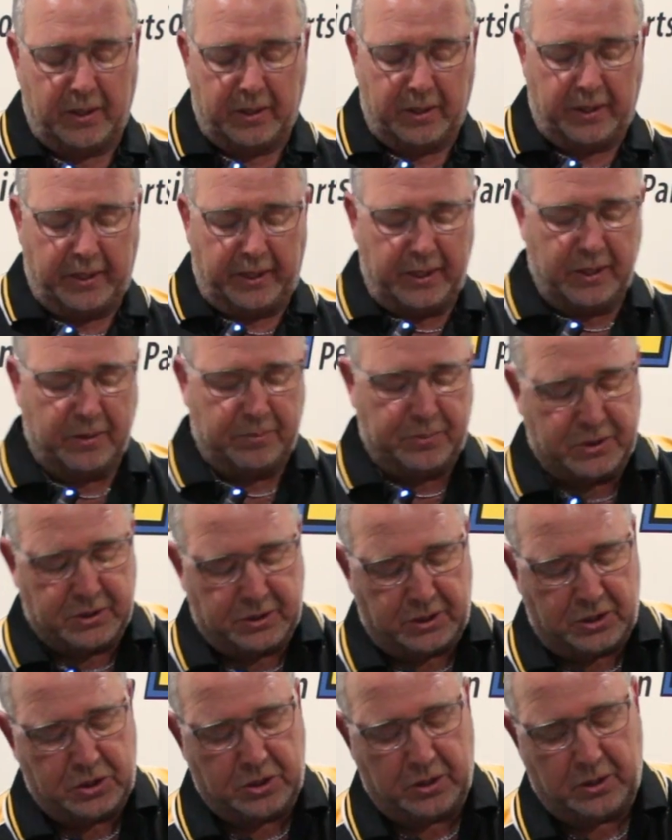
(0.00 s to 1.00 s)
the inner
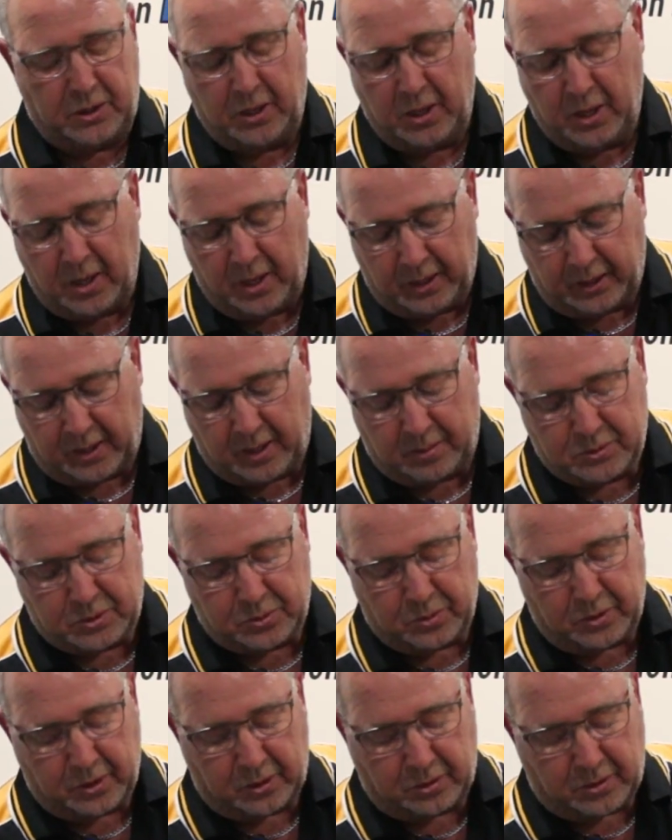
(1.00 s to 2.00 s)
position.
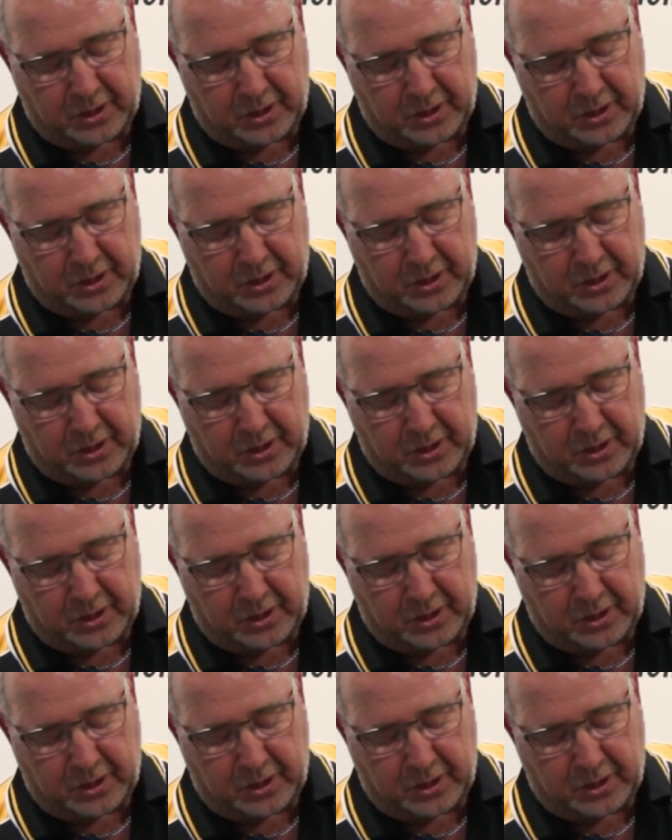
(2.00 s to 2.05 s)
Comes with the